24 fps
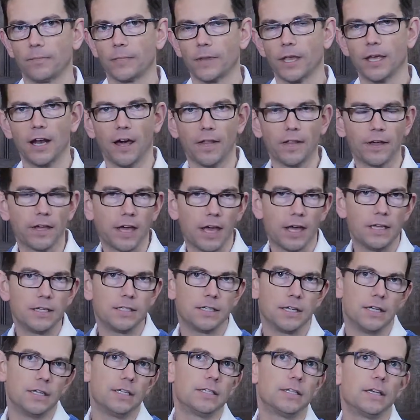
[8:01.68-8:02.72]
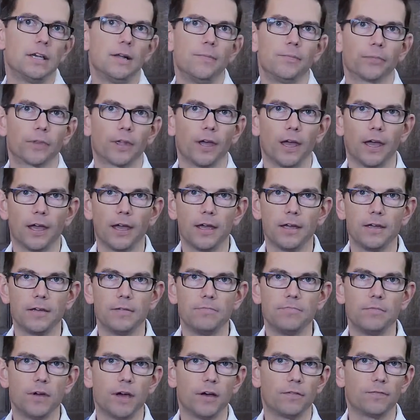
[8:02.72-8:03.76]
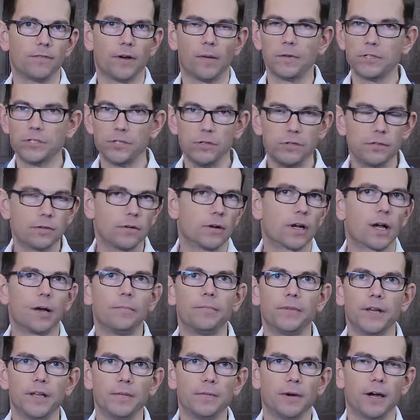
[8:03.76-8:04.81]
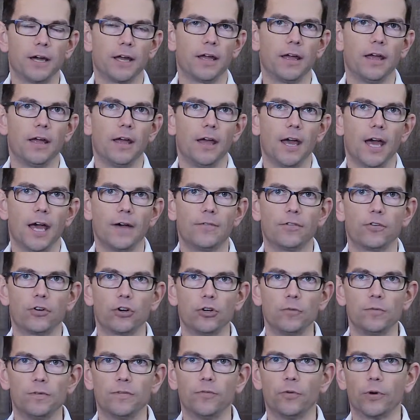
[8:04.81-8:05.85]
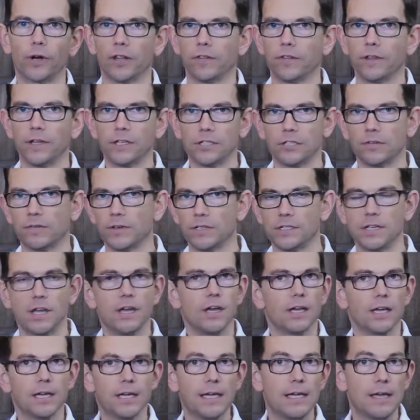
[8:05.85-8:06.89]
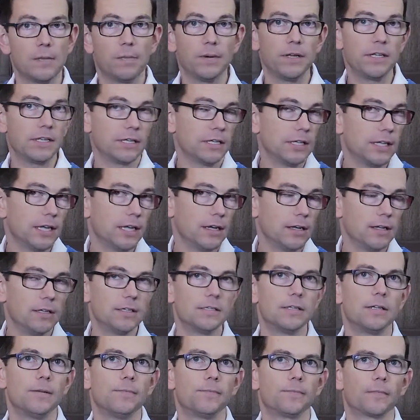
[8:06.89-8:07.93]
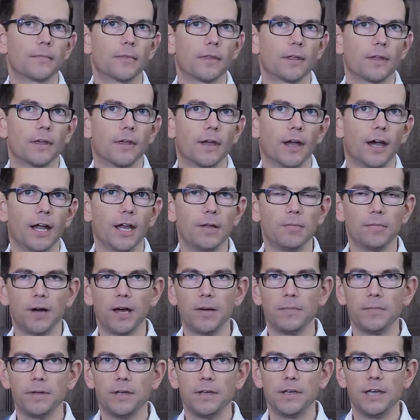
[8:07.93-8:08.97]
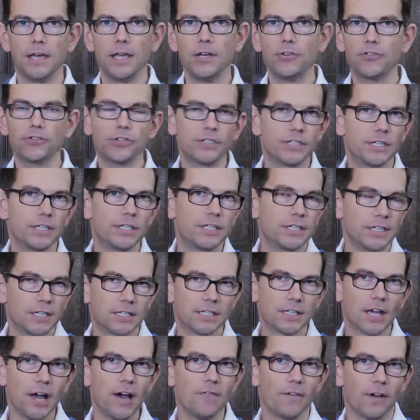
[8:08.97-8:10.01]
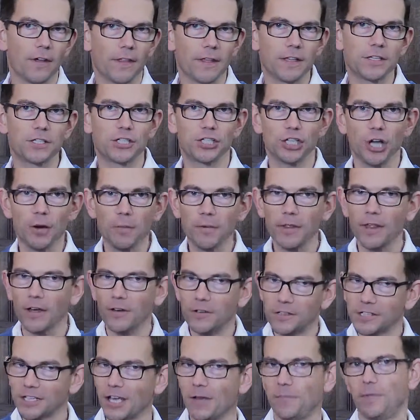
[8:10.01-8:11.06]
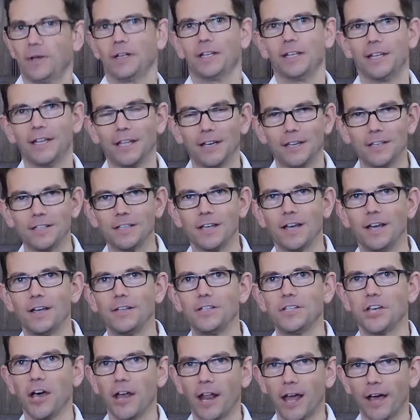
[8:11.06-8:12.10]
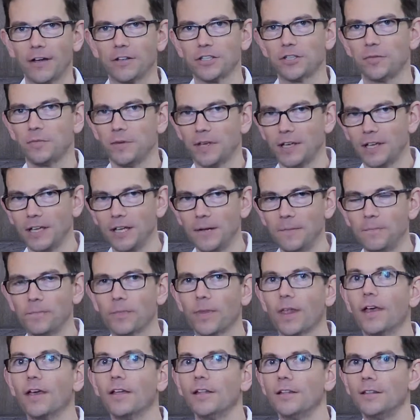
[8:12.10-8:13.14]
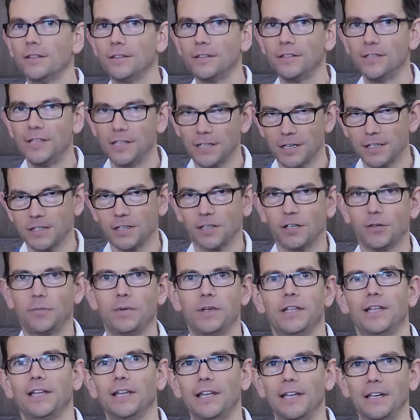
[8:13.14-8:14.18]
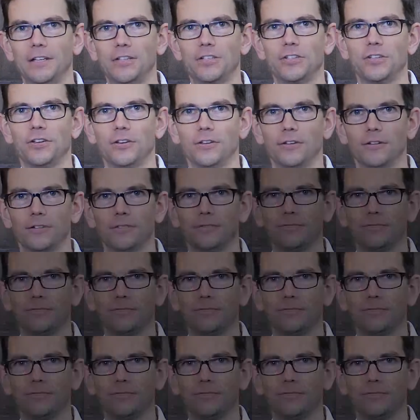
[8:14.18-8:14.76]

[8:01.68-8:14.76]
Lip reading: In other cases, a pharmaceutical company might have a group of what it thinks of as key opinion leaders, and it might be interested to discover that some of those key opinion leaders turn out to be digital opinion leaders too.